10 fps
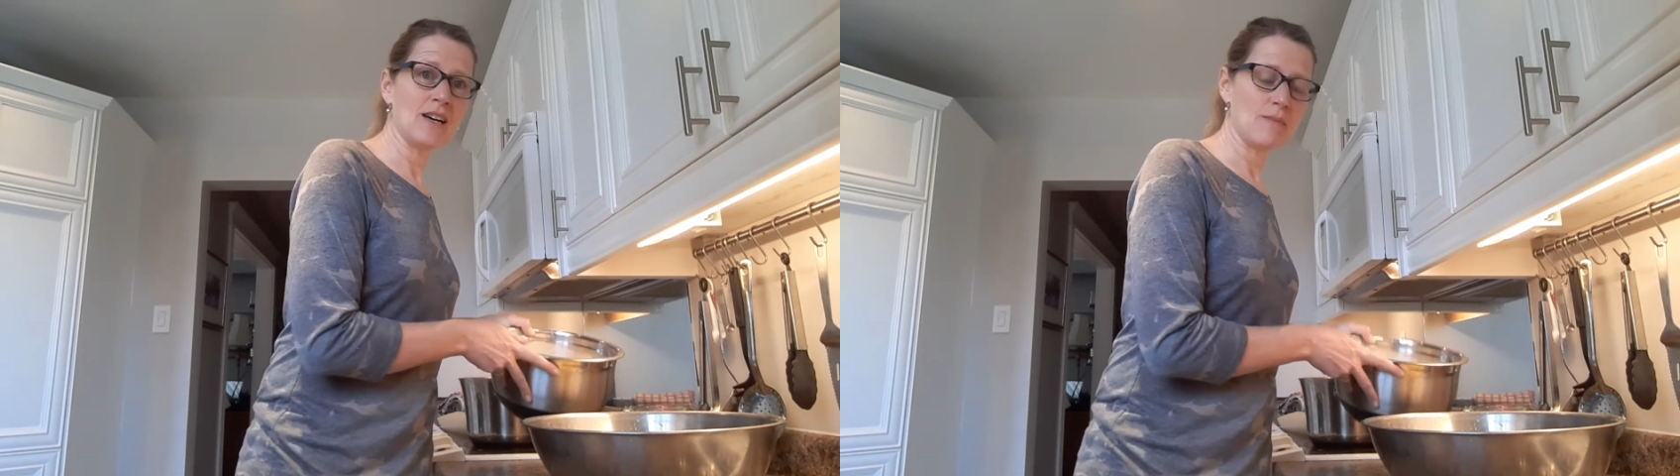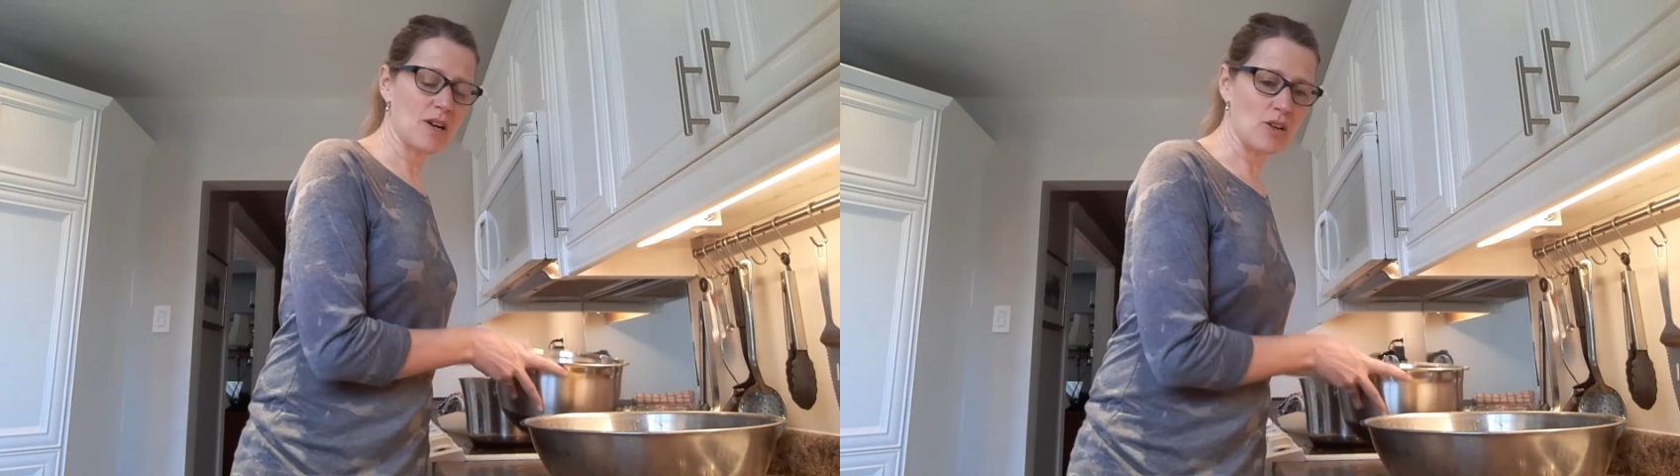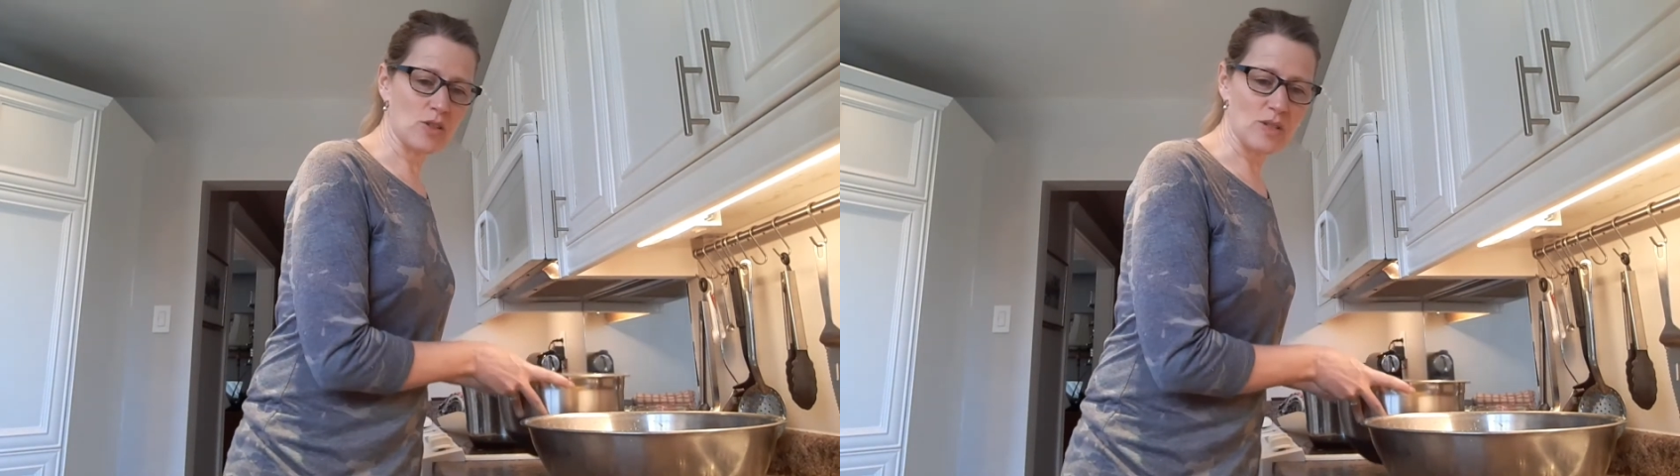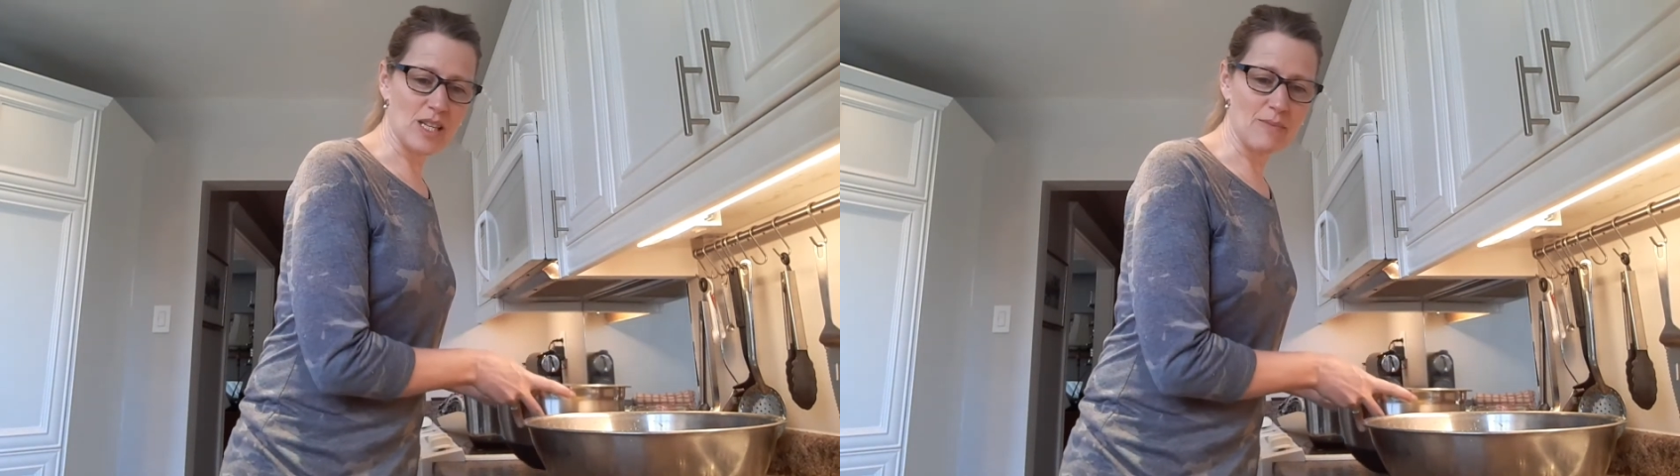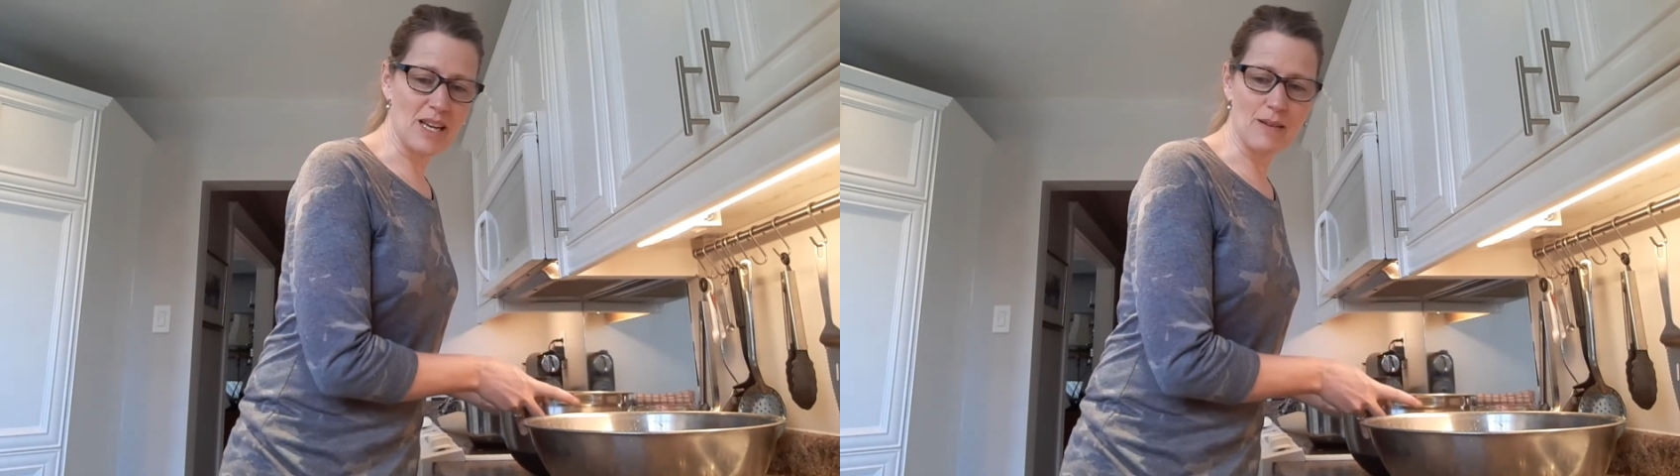but also it's
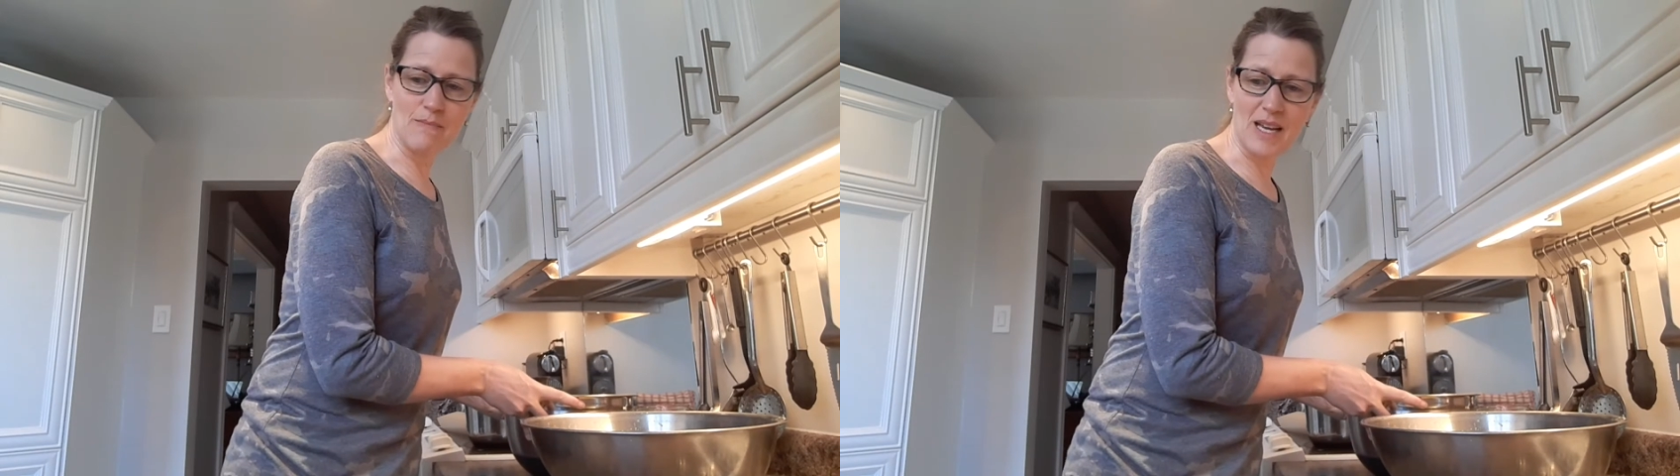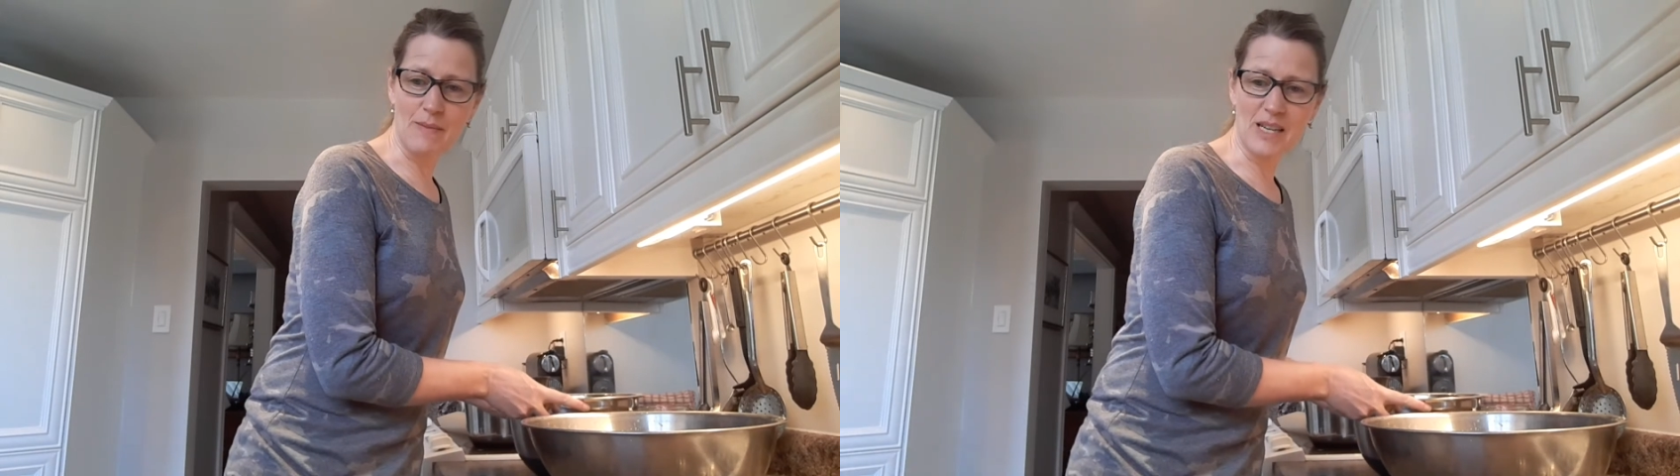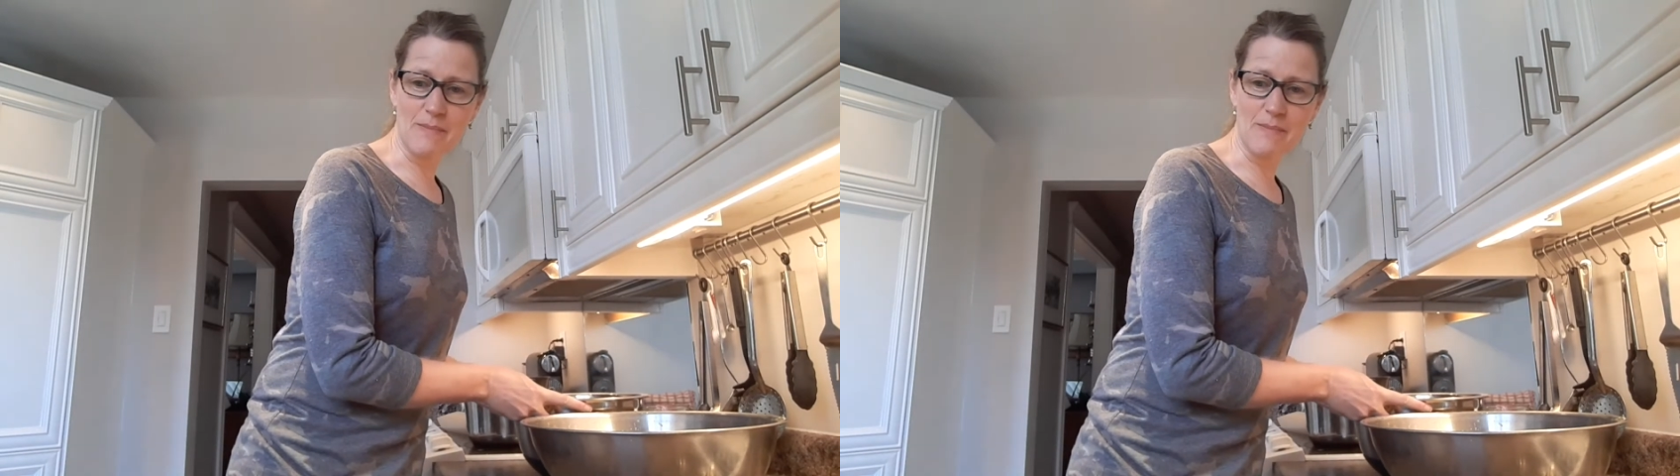going to make a big